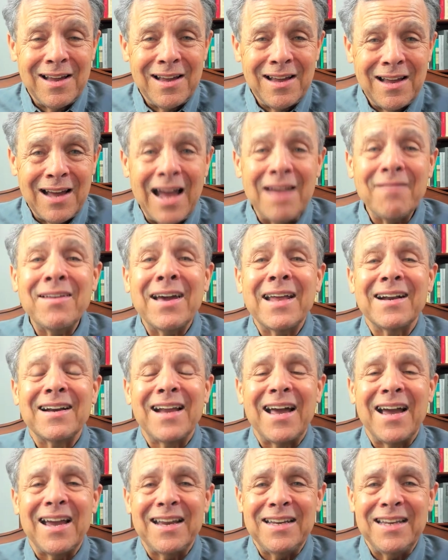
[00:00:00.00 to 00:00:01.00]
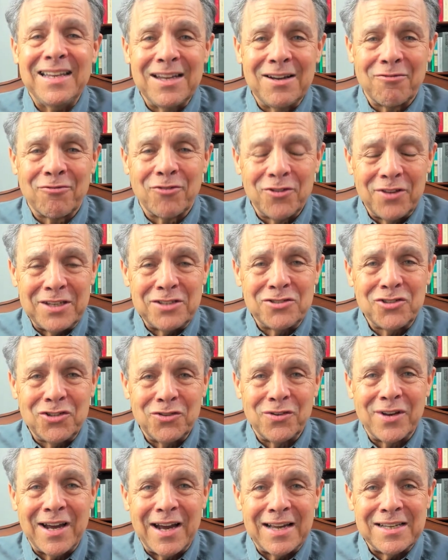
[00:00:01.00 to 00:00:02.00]
I've got an idea for these two
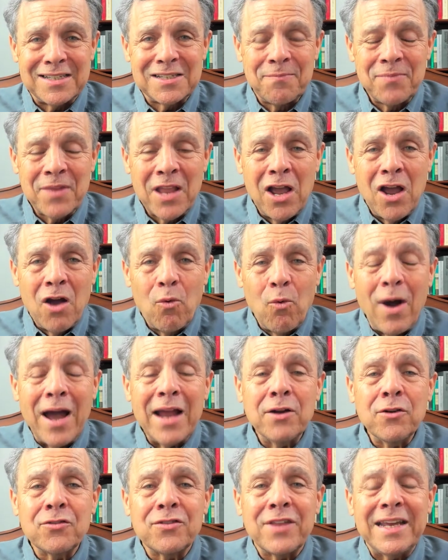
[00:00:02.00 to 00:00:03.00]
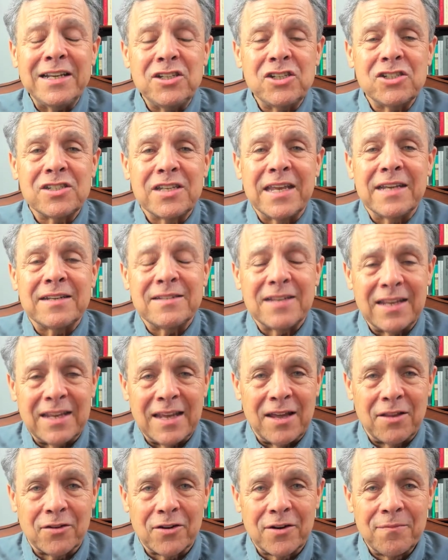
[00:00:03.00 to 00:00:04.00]
guys. Why don't they just get
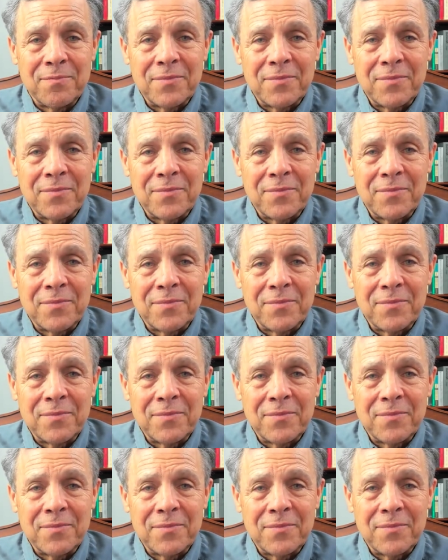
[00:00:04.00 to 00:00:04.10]
together